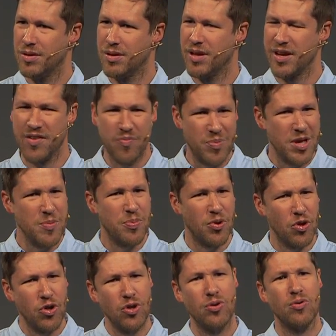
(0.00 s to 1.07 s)
Like if people
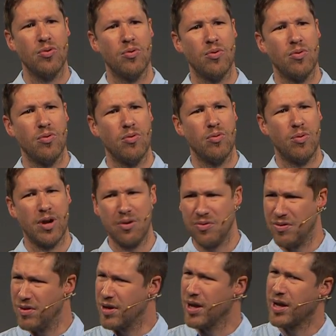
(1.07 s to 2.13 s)
knew what I was
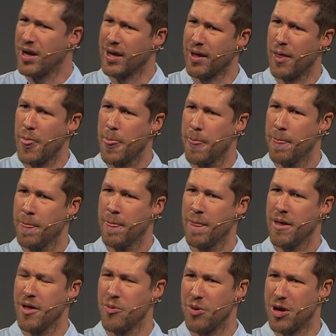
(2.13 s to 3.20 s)
looking at
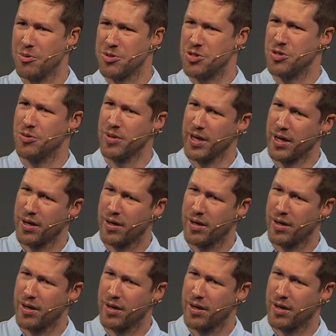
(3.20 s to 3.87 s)
and what I was doing,